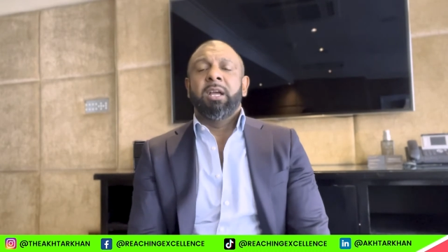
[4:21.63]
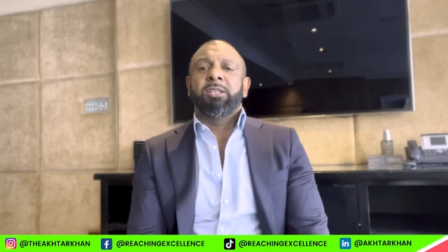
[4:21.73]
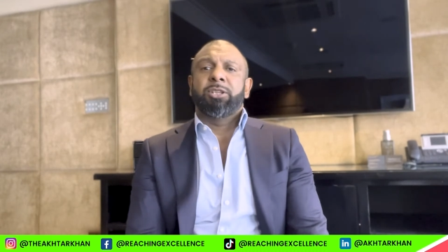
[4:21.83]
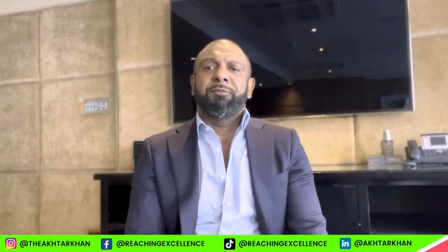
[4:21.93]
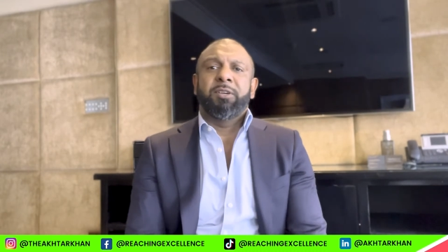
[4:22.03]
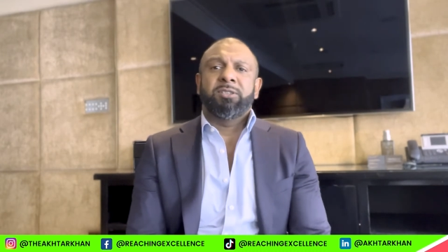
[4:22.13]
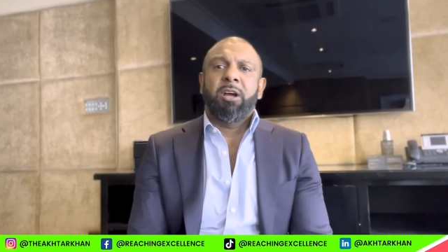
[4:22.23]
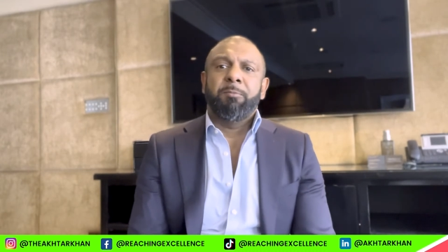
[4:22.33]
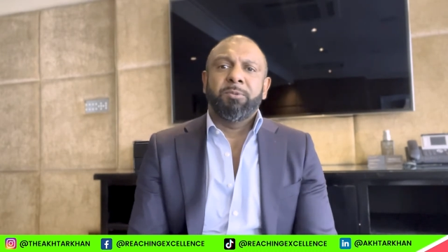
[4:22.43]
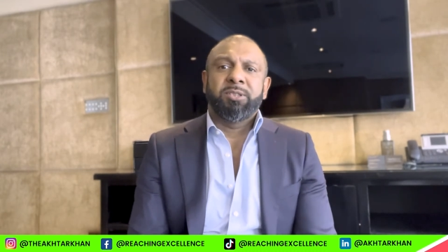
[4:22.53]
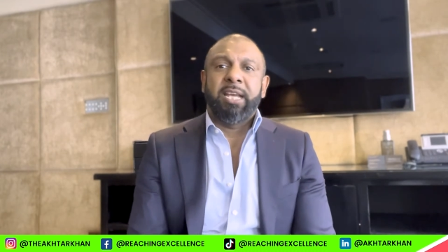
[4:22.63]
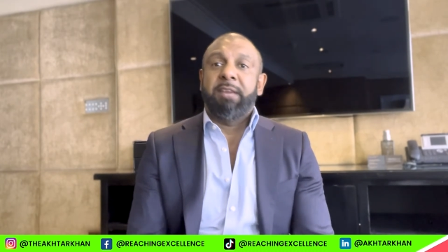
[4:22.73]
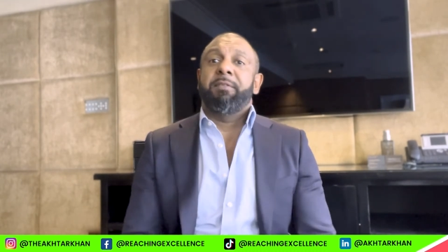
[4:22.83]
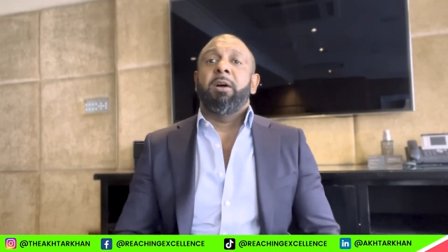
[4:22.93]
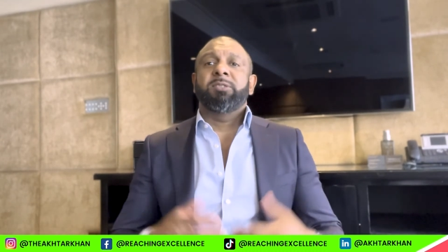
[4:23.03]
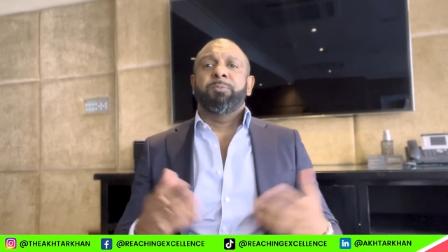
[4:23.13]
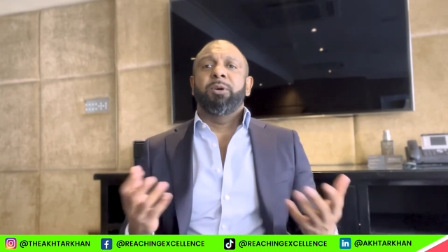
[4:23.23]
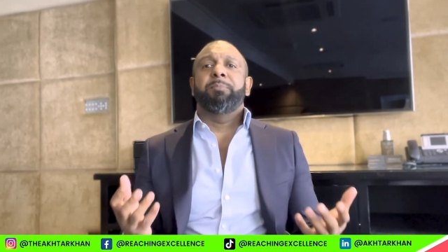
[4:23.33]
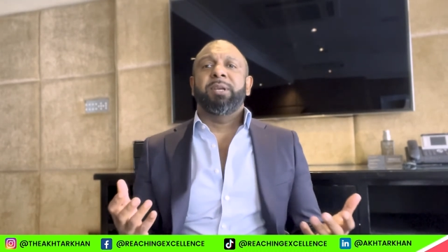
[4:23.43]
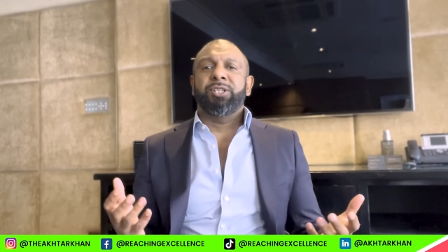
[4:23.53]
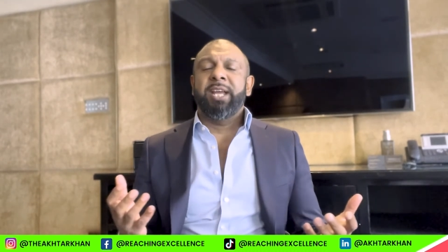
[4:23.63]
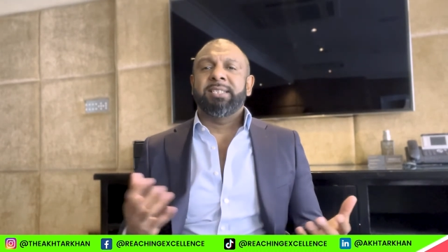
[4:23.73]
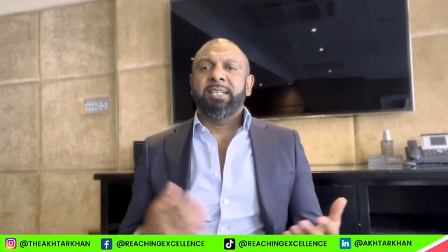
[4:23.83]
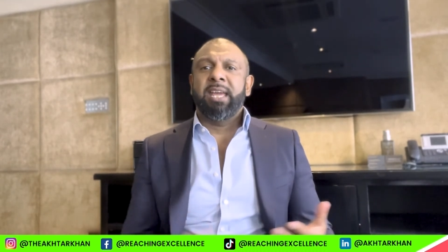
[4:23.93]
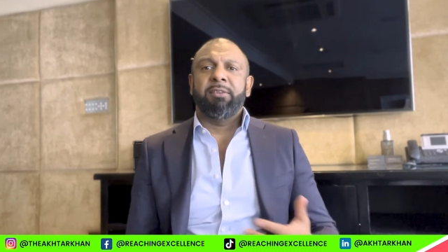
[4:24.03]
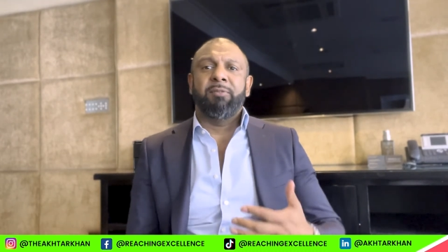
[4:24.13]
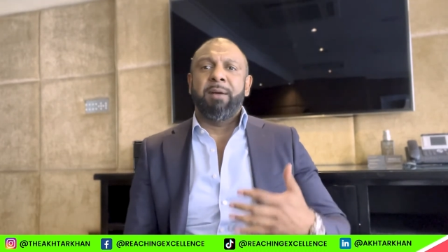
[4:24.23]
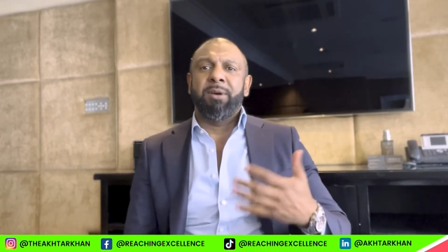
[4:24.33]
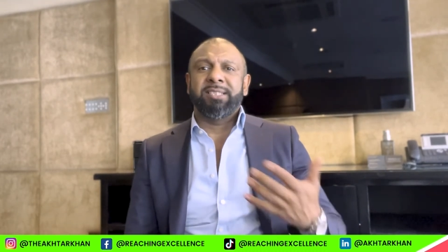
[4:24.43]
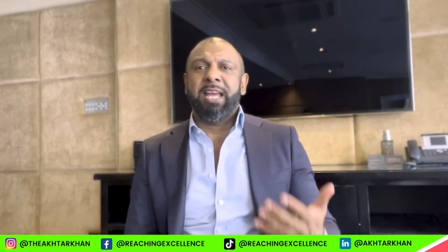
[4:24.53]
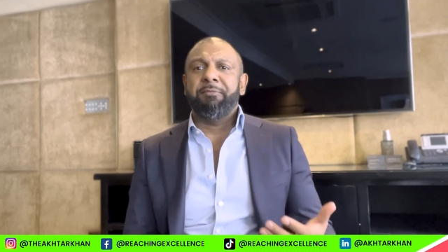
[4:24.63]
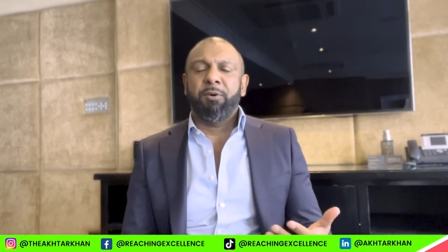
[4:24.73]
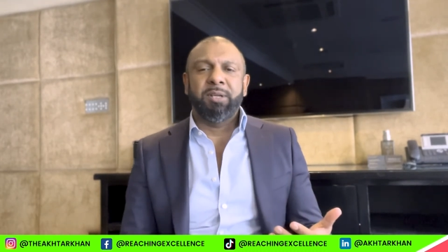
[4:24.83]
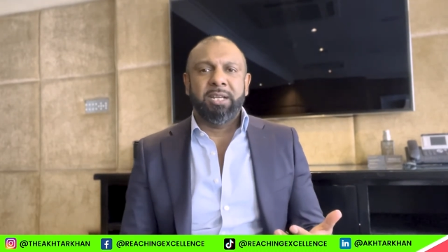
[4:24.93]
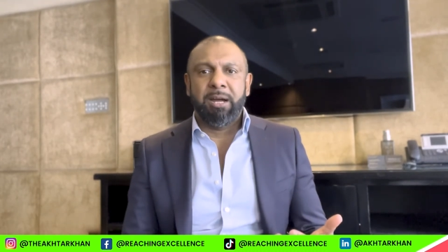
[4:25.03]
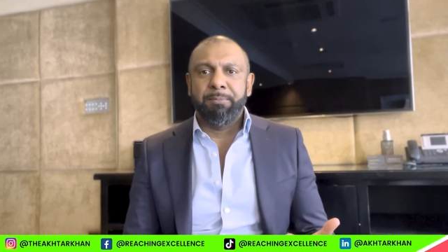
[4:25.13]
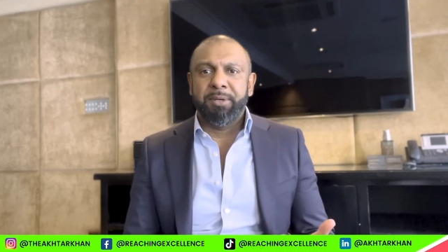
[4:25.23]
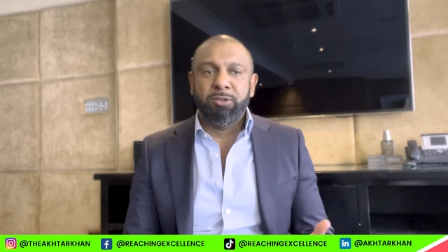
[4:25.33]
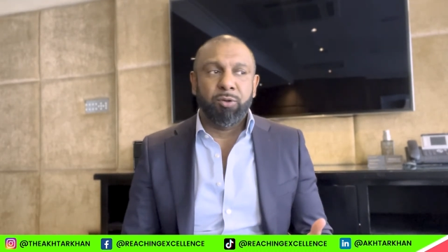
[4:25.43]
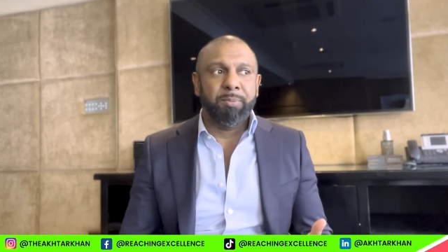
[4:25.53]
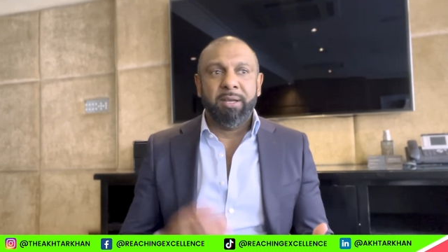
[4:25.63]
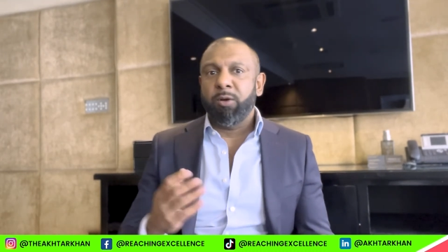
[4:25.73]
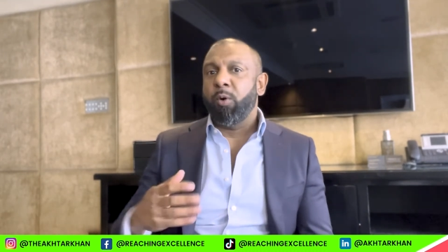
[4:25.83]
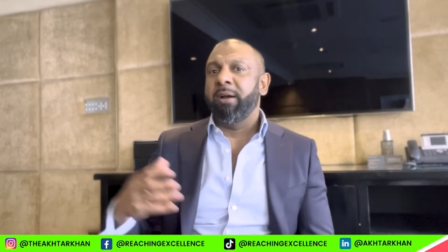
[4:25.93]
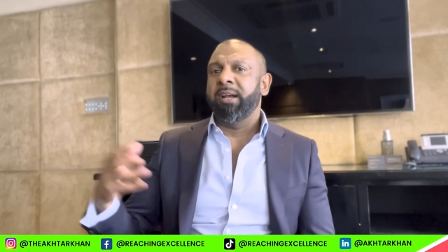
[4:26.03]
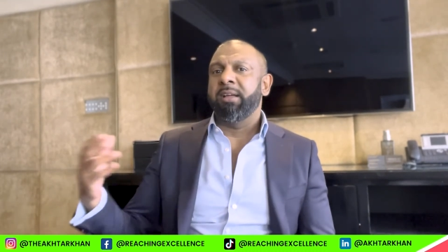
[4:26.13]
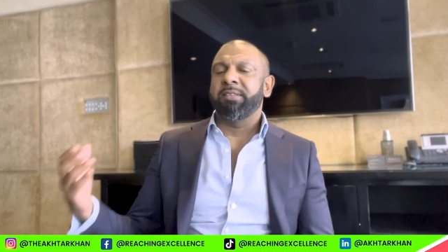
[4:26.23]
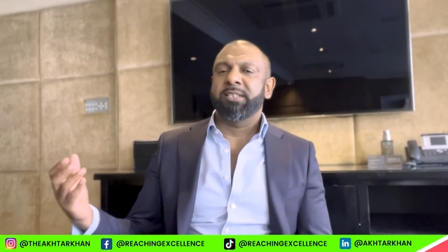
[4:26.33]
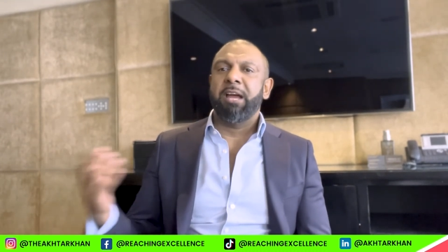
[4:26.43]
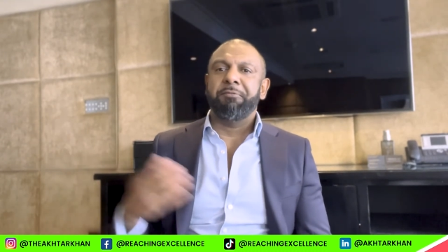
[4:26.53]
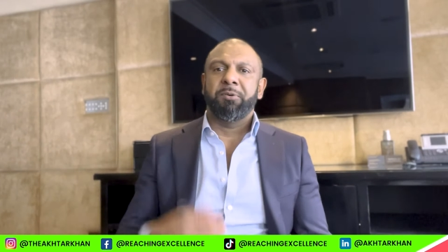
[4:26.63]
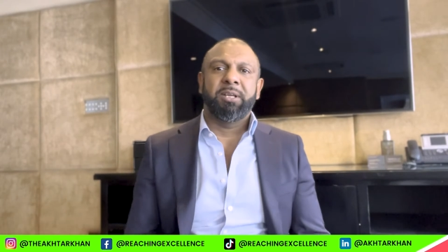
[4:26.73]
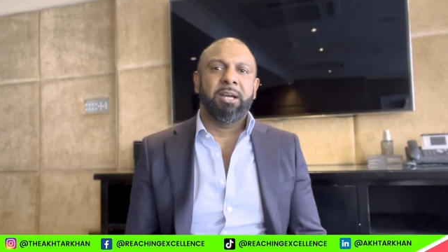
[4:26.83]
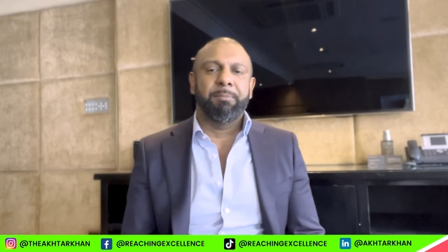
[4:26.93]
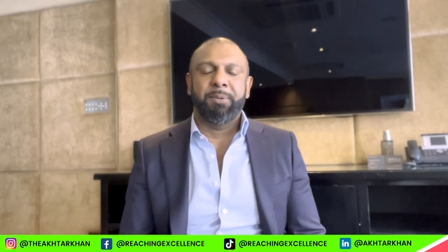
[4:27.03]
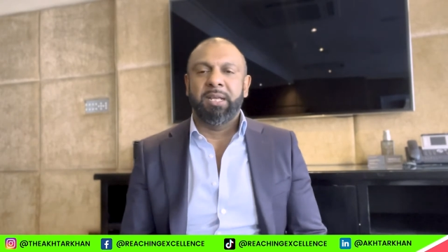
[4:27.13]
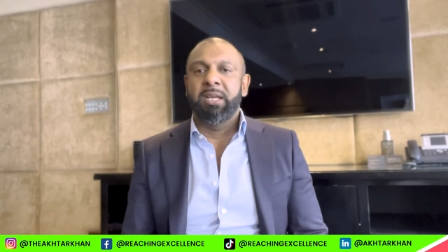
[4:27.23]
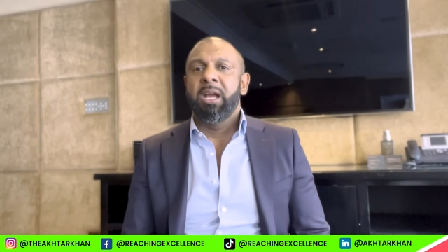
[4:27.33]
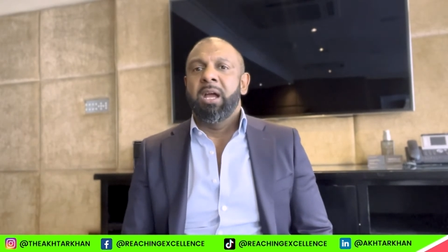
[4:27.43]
So for example, sake, if I was to put a pitch deck together around my scaffolding companies or me acquiring another scaffolding company,